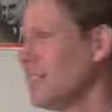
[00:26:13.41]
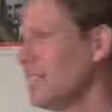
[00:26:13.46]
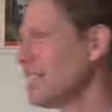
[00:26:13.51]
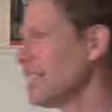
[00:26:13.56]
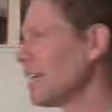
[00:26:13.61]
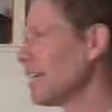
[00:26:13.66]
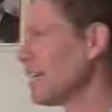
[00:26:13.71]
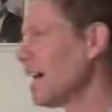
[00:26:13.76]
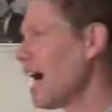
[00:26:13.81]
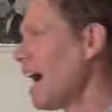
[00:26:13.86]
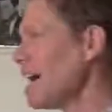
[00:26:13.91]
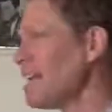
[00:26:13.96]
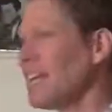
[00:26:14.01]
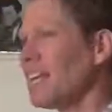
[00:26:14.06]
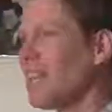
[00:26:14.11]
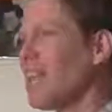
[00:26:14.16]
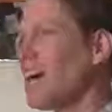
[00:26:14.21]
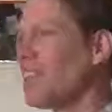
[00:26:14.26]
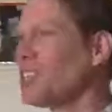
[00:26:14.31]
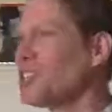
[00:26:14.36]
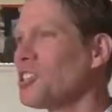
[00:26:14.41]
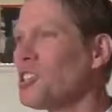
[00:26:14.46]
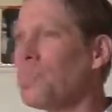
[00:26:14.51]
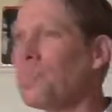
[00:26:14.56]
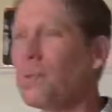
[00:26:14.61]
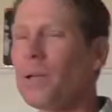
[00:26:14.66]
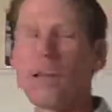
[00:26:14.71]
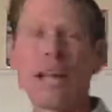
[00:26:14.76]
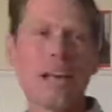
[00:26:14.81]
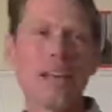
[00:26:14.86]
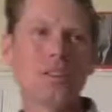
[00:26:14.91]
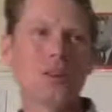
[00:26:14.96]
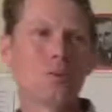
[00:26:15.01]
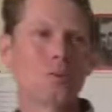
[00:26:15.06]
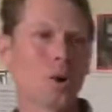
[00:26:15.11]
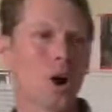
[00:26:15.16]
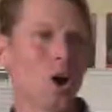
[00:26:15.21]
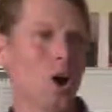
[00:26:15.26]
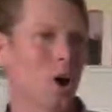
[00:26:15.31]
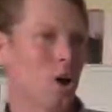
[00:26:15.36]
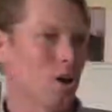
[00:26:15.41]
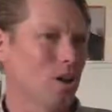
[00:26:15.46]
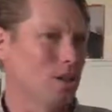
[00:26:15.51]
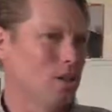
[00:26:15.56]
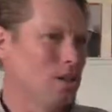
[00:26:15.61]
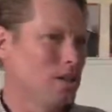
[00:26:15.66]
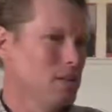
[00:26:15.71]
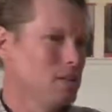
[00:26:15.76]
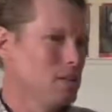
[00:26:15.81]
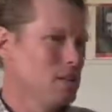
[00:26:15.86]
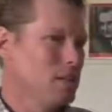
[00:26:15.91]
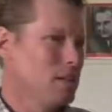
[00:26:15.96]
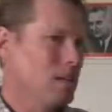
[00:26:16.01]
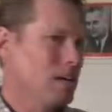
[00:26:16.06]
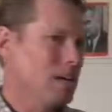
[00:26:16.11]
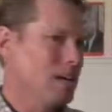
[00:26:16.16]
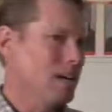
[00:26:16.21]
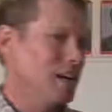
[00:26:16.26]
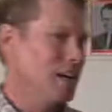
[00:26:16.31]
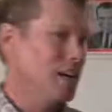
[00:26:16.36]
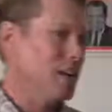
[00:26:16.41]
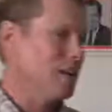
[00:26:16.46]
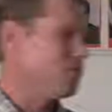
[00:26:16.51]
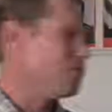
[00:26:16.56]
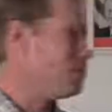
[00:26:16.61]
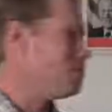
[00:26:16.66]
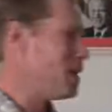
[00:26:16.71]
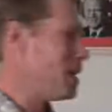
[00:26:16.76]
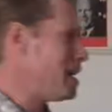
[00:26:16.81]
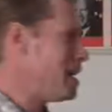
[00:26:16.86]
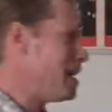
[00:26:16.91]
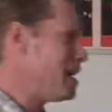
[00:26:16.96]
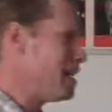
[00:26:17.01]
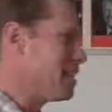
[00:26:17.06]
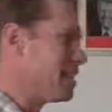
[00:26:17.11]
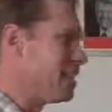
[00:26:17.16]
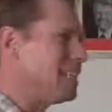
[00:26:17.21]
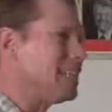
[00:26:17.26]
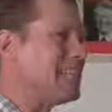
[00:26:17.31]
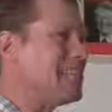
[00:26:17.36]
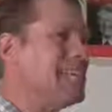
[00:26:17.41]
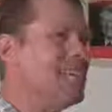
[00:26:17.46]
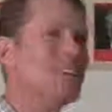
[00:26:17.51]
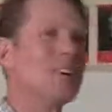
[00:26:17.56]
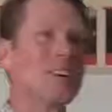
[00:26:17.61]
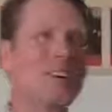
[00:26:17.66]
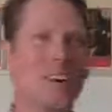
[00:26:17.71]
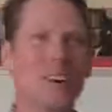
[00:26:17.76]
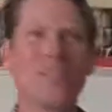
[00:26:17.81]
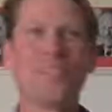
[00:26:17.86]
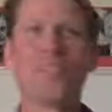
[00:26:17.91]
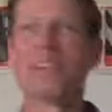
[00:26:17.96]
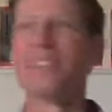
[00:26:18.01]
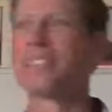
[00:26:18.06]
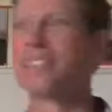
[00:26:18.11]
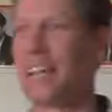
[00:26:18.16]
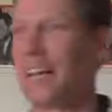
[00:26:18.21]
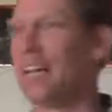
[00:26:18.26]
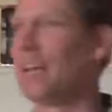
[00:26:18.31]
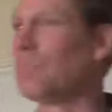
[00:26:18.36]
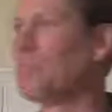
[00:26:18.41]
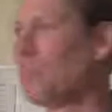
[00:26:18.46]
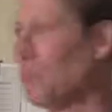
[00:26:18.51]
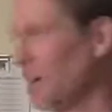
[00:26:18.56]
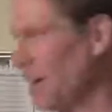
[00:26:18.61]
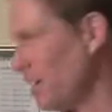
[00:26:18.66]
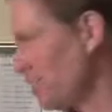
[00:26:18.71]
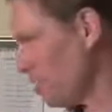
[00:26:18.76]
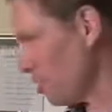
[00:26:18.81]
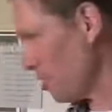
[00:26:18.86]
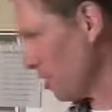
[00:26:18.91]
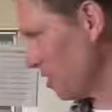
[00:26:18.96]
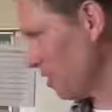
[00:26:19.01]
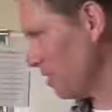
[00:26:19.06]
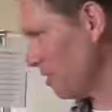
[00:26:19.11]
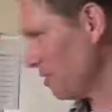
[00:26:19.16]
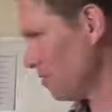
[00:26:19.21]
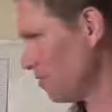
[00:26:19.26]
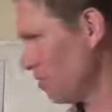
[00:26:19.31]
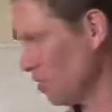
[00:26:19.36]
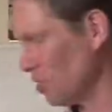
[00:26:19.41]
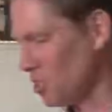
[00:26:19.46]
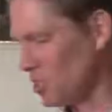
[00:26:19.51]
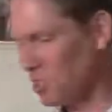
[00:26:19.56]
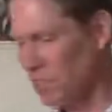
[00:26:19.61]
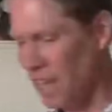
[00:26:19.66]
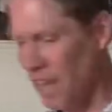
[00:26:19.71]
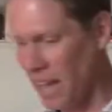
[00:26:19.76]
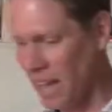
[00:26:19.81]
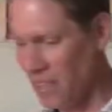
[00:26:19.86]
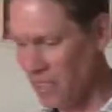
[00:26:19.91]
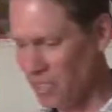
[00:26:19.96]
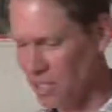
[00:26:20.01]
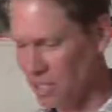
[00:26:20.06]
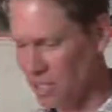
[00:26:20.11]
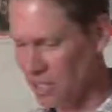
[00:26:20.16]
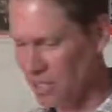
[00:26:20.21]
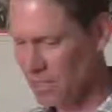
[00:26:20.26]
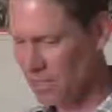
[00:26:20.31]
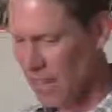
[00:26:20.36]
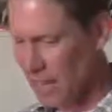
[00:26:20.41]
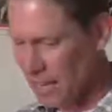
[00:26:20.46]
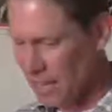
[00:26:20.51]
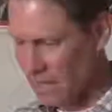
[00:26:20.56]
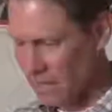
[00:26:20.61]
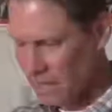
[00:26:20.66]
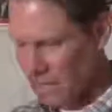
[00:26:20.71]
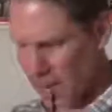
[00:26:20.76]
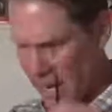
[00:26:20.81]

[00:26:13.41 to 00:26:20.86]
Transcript: He's a guy that likes to play the role of being the leader of the celebration. First stanza. Second